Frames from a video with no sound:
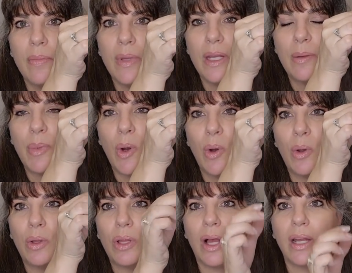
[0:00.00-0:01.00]
in a
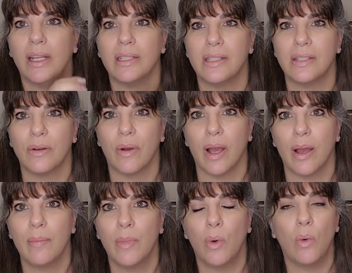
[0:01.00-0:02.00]
poll on
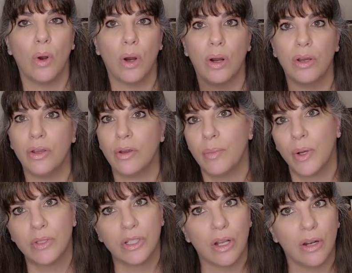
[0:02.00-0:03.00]
Instagram, or you can
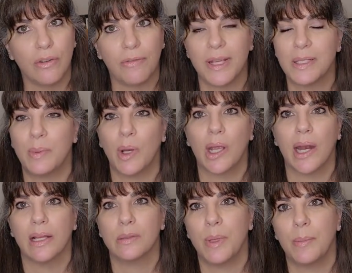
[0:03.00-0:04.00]
post it on your Facebook and
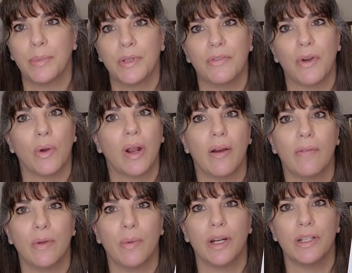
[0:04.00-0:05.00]
ask people to vote, however
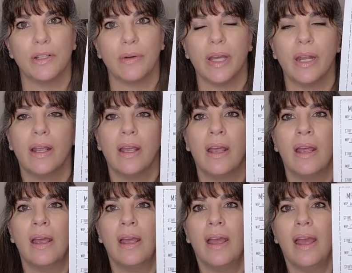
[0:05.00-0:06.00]
you want to do it.
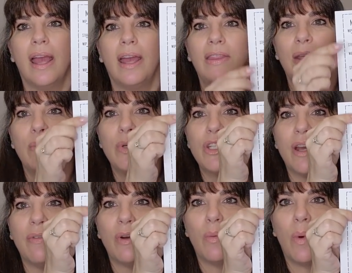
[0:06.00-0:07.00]
And then
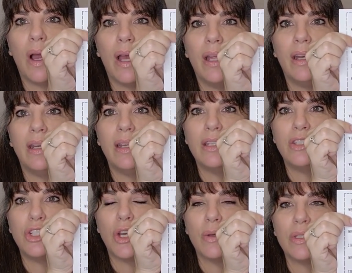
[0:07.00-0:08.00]
whichever one is
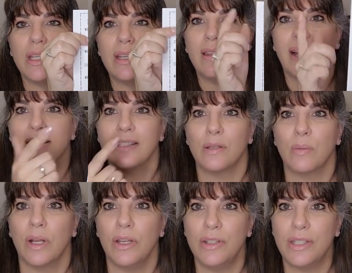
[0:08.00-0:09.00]
chosen, that's the
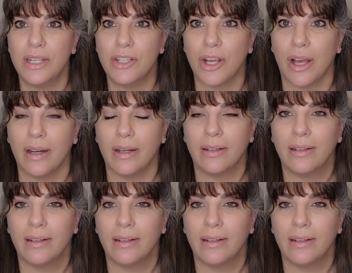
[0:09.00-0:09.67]
one you stitch on.